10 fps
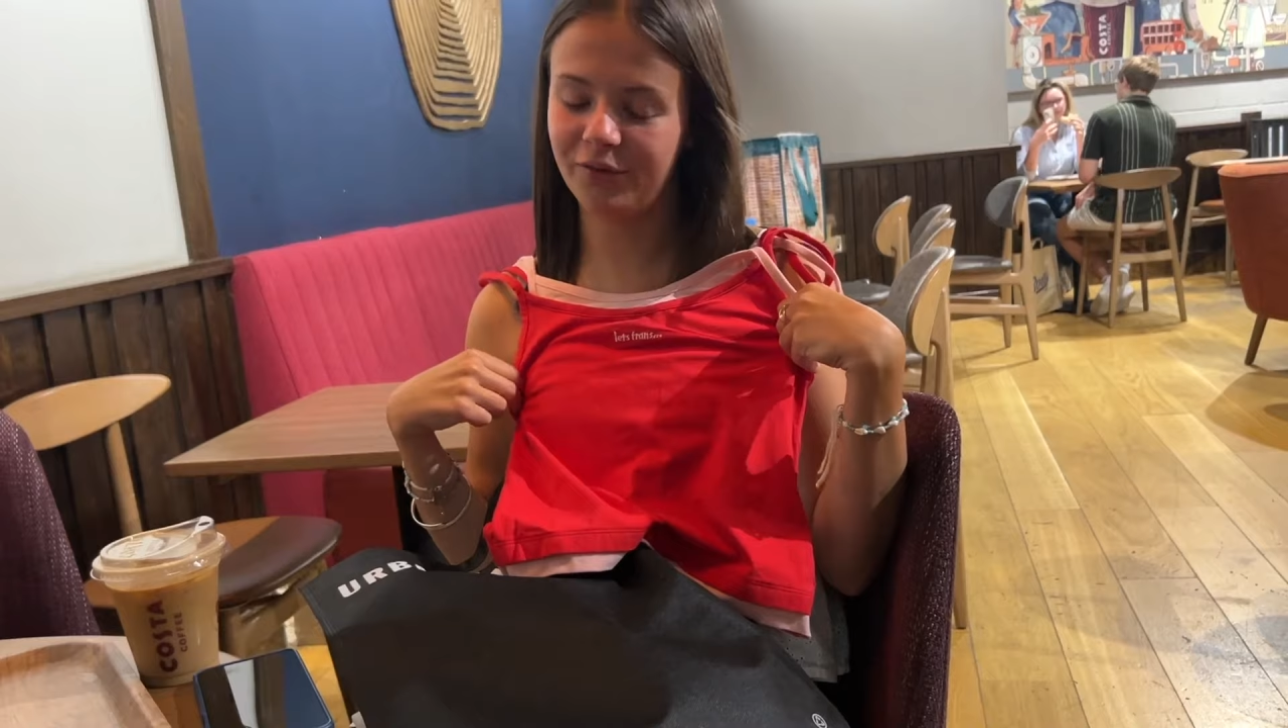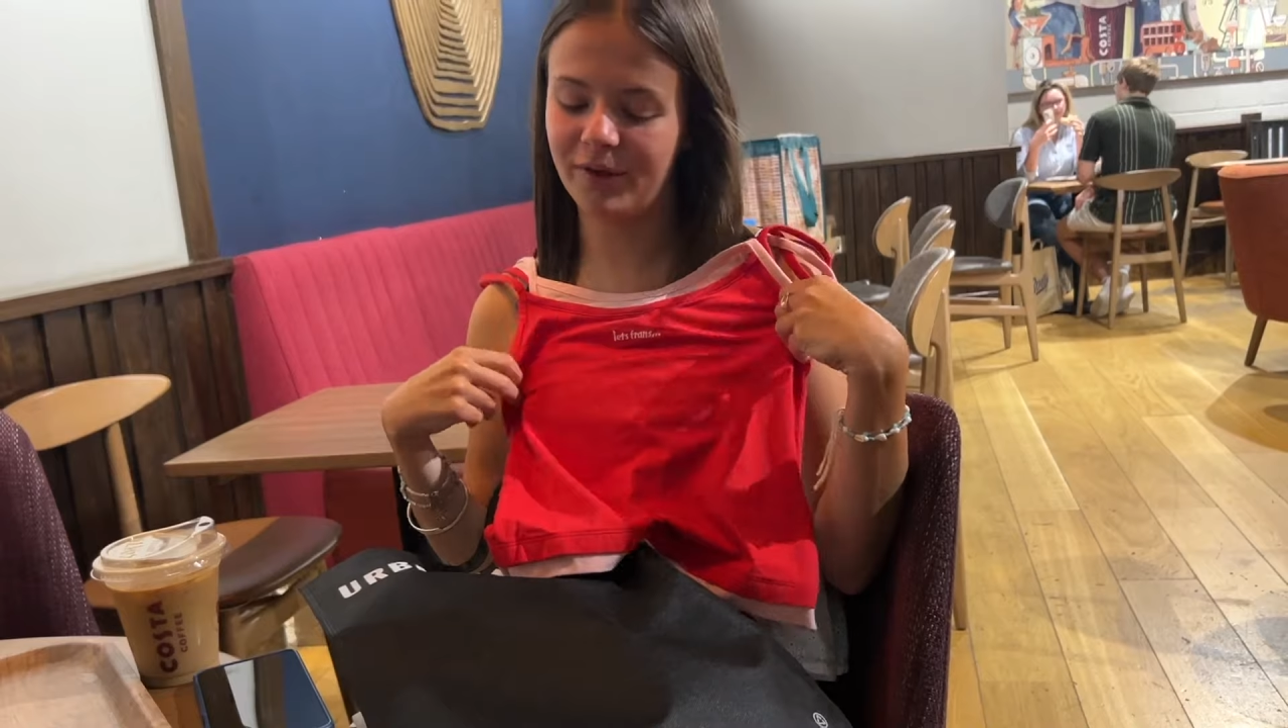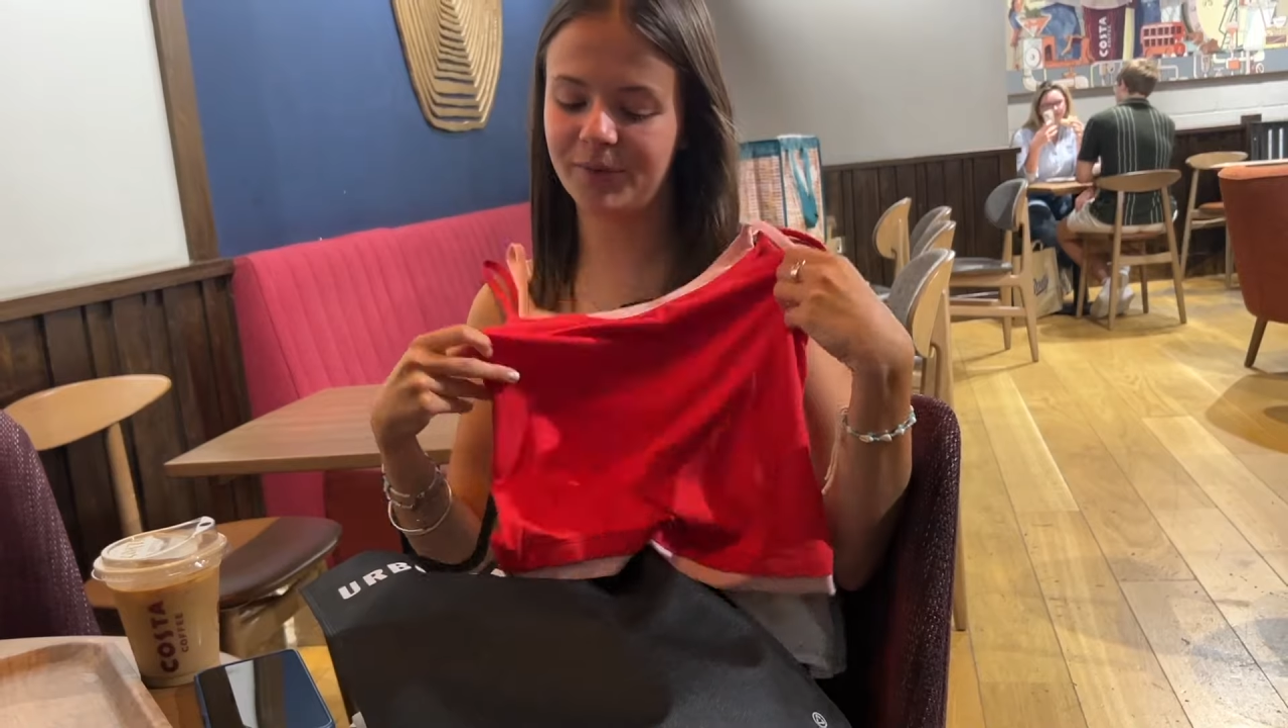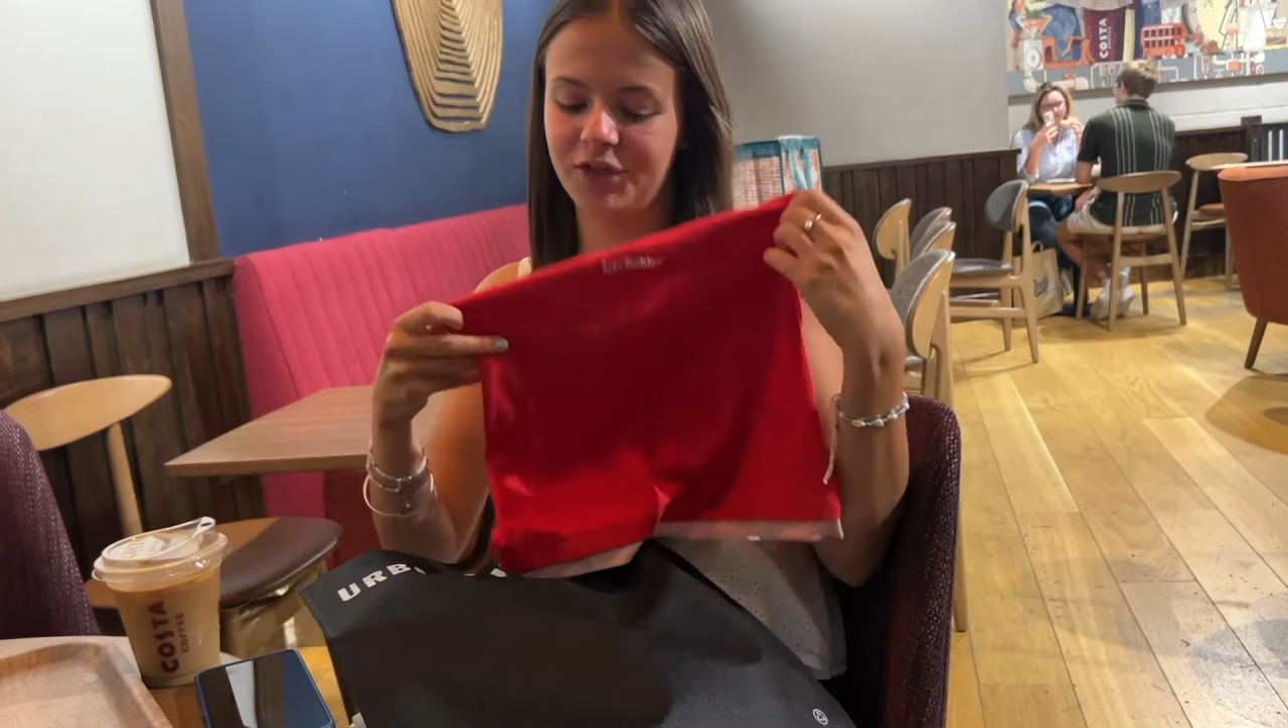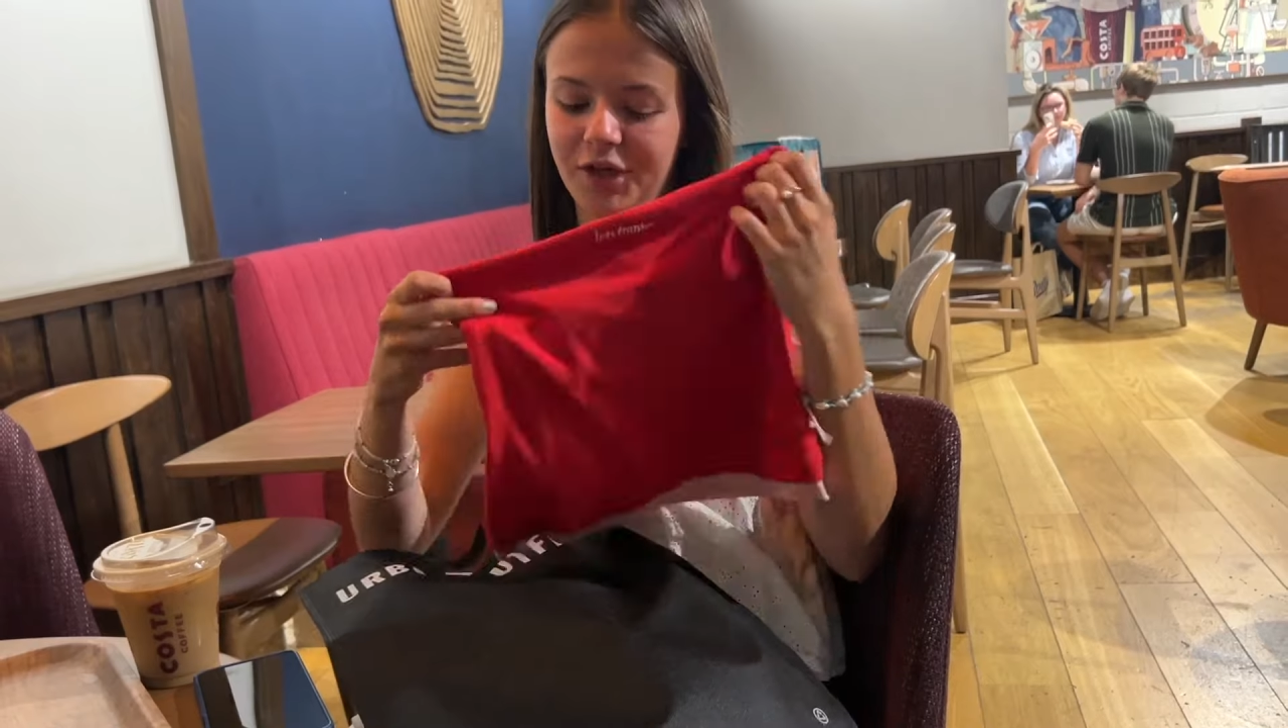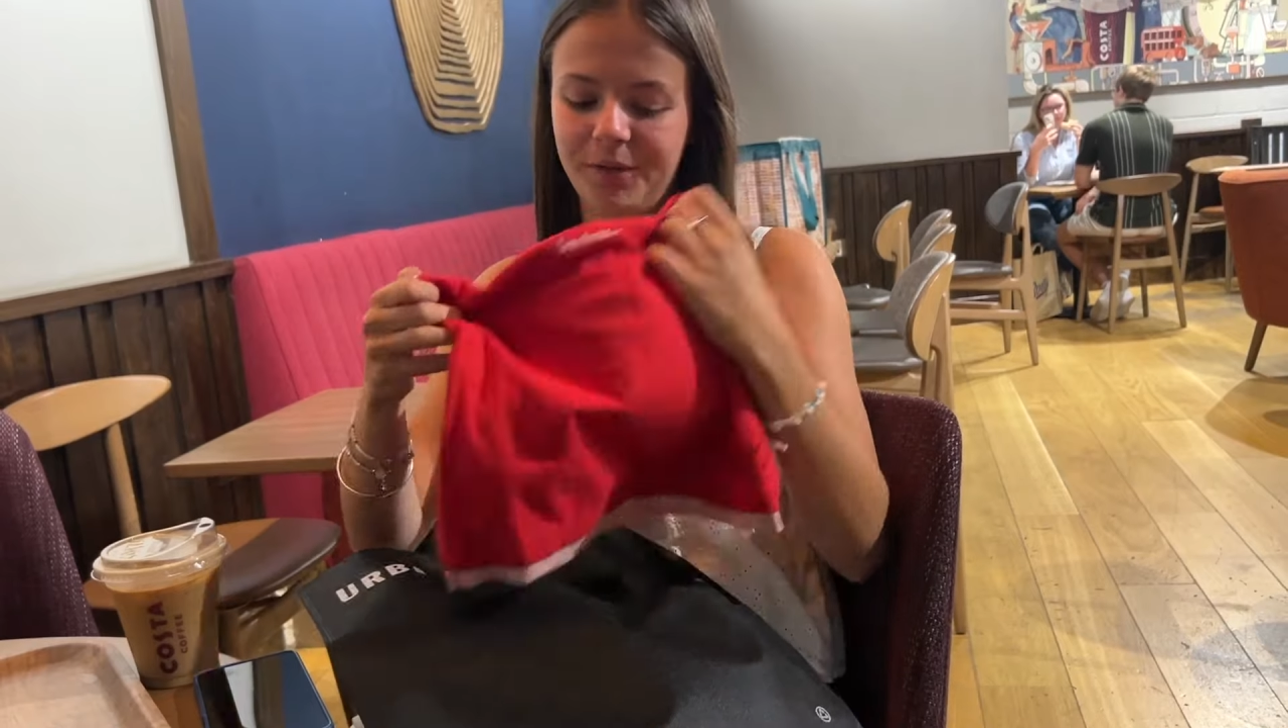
thought that was cute.